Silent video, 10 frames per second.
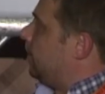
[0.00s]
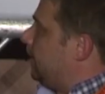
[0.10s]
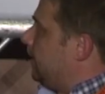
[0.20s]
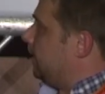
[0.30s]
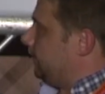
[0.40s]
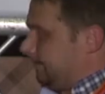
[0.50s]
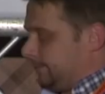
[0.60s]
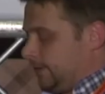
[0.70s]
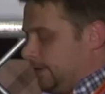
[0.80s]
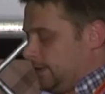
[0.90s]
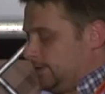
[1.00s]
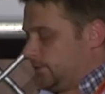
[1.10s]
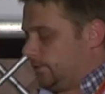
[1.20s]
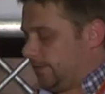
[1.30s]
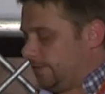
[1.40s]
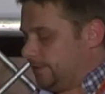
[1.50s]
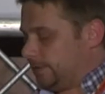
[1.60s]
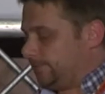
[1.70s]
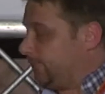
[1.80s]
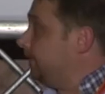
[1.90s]
in. So very
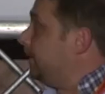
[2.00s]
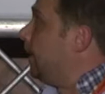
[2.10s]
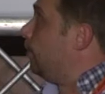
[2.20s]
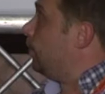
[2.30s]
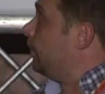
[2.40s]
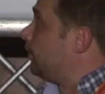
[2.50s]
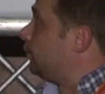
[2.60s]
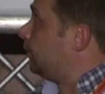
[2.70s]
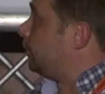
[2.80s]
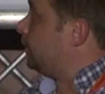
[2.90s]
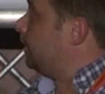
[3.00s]
different network structure,